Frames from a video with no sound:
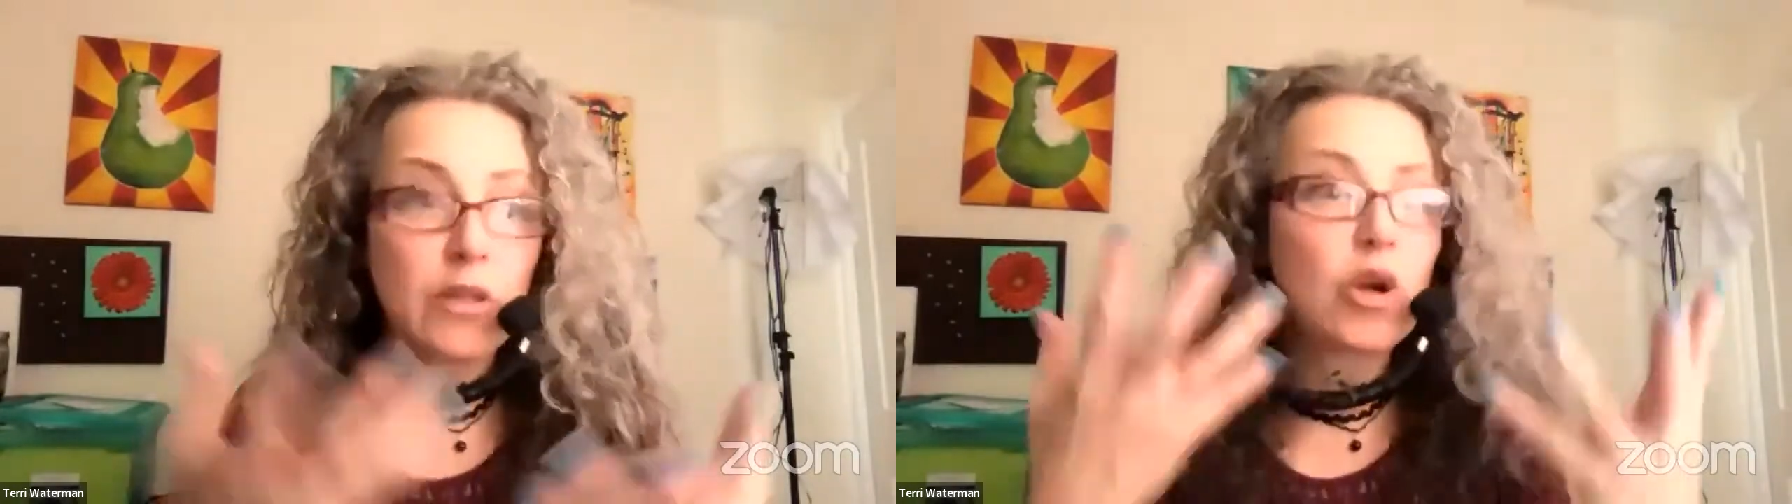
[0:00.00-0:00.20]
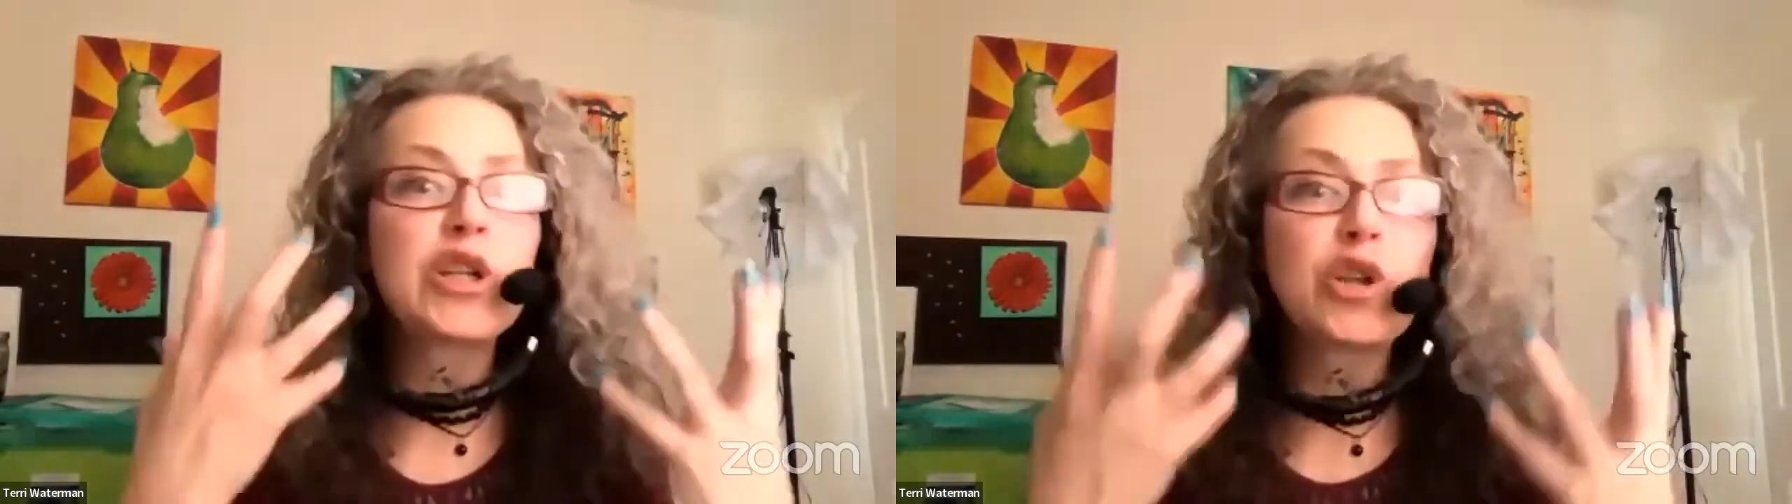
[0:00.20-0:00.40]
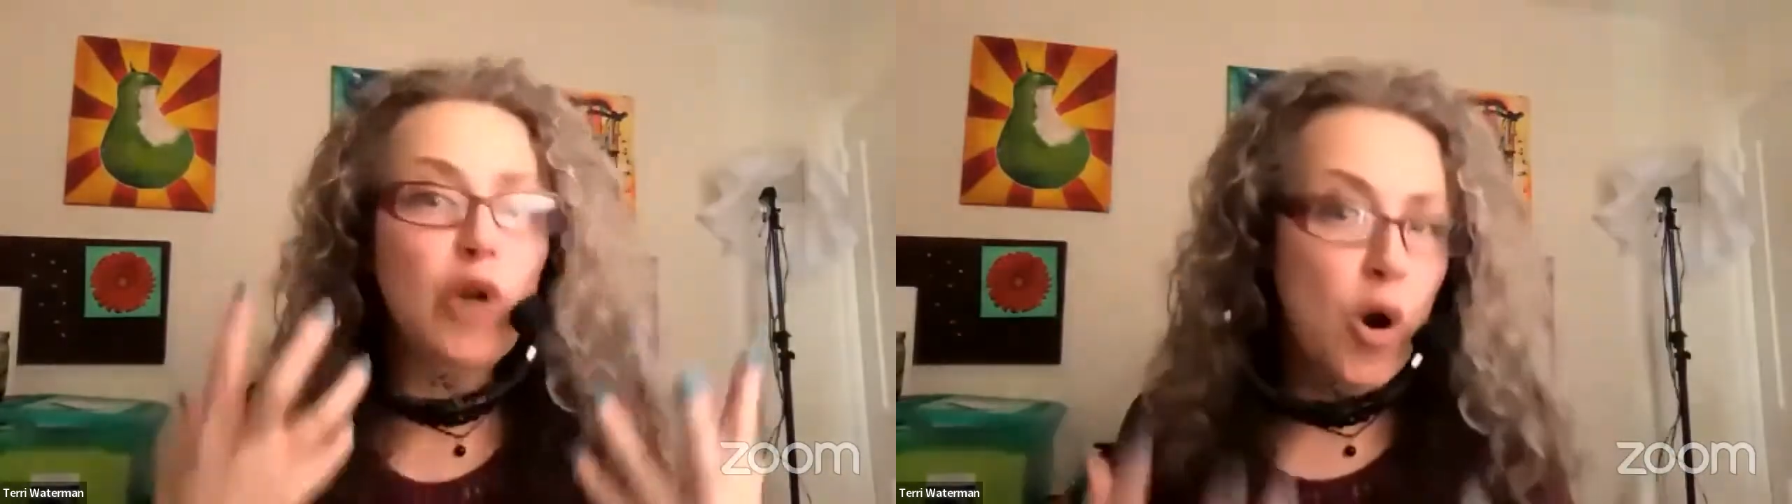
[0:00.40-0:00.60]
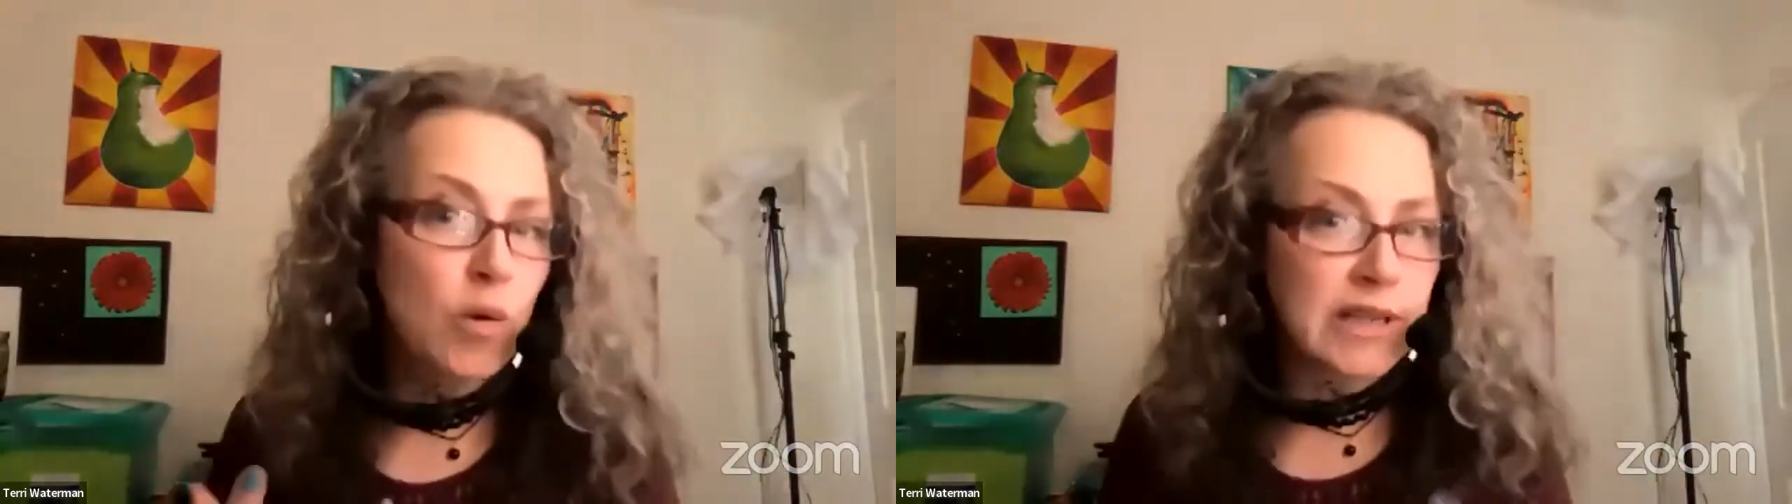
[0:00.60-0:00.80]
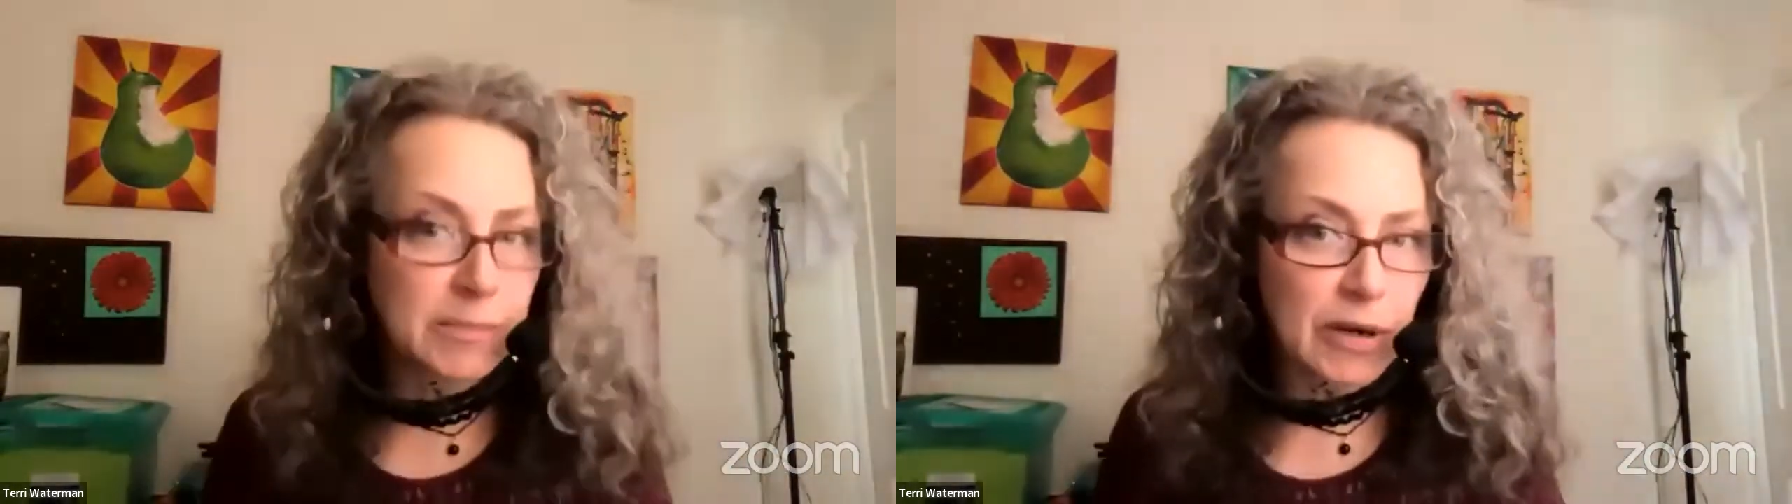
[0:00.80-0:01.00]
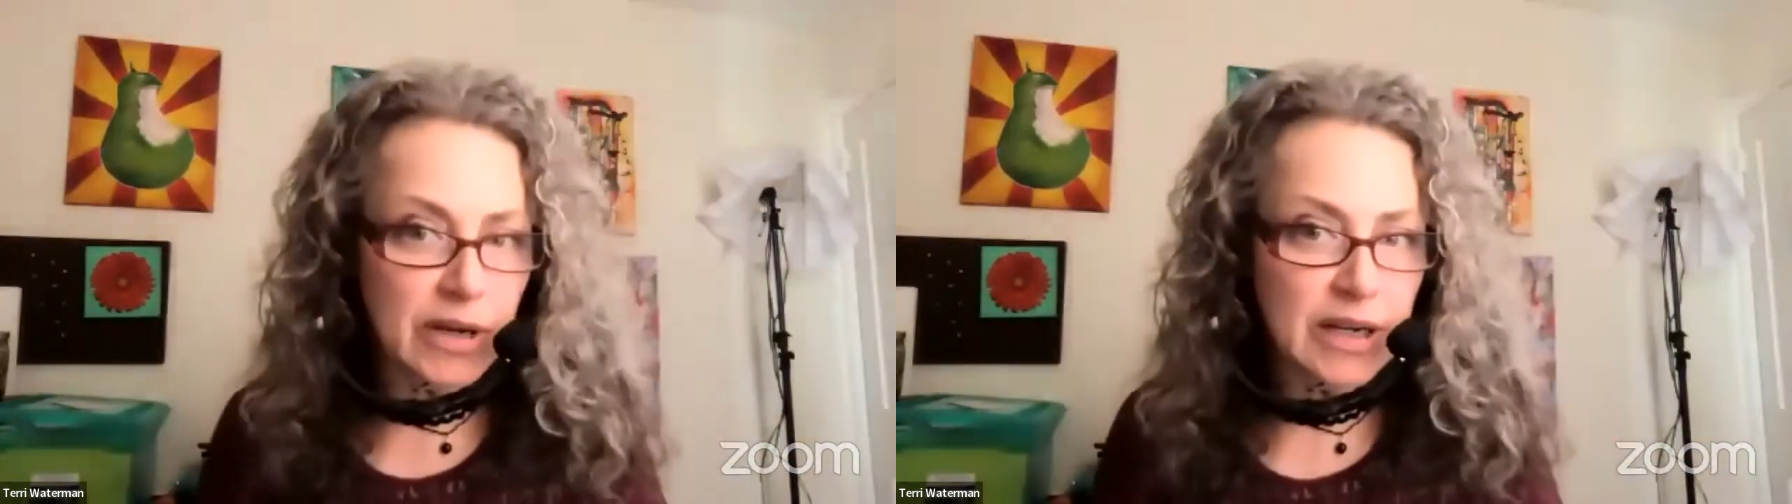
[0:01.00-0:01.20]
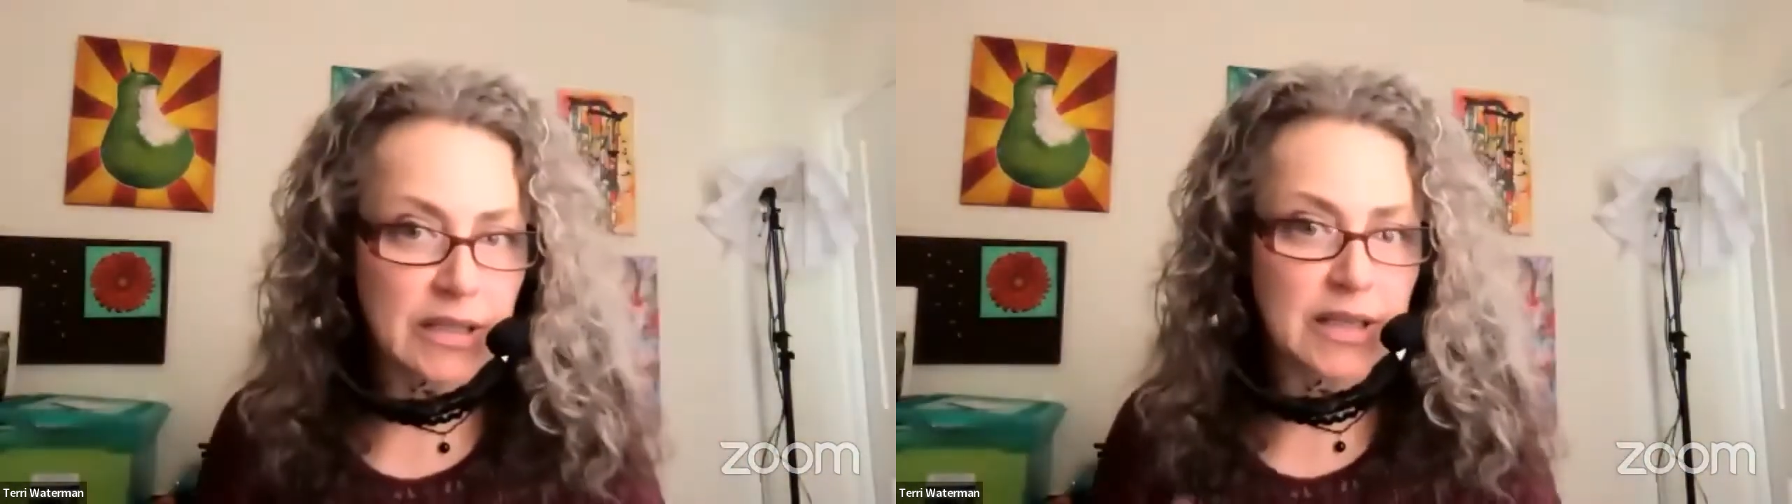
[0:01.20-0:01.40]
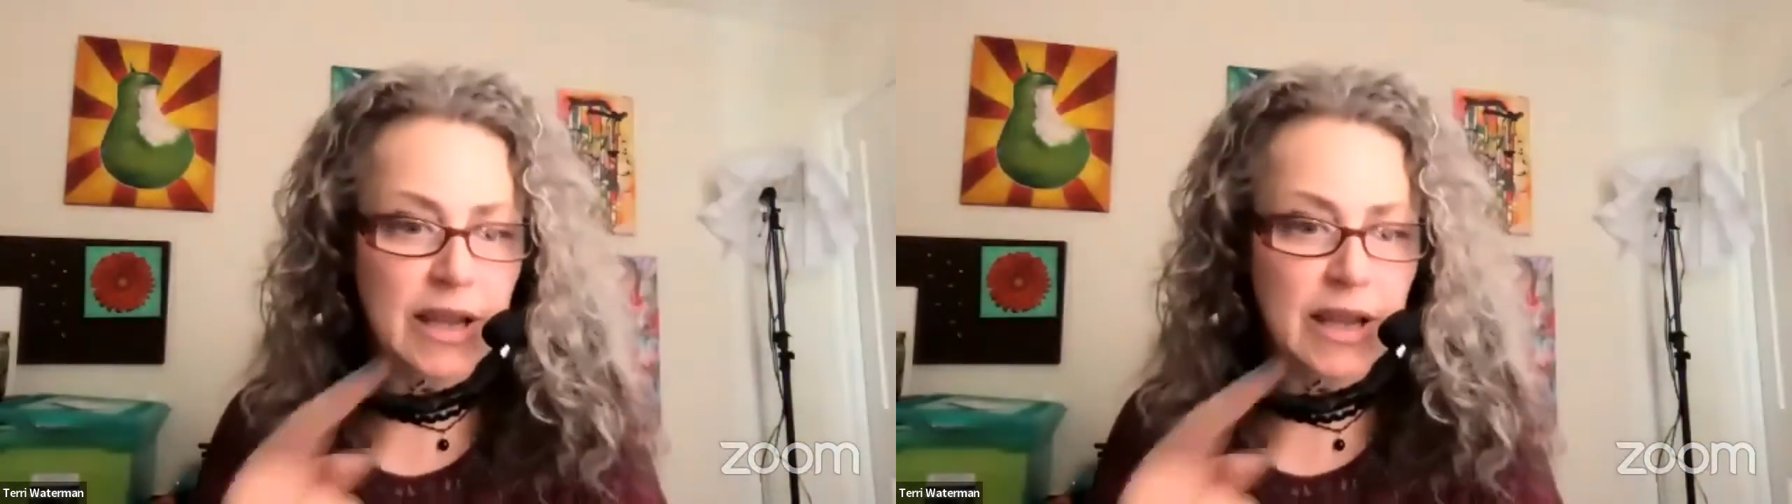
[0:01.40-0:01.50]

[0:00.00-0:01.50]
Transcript: look at your own experience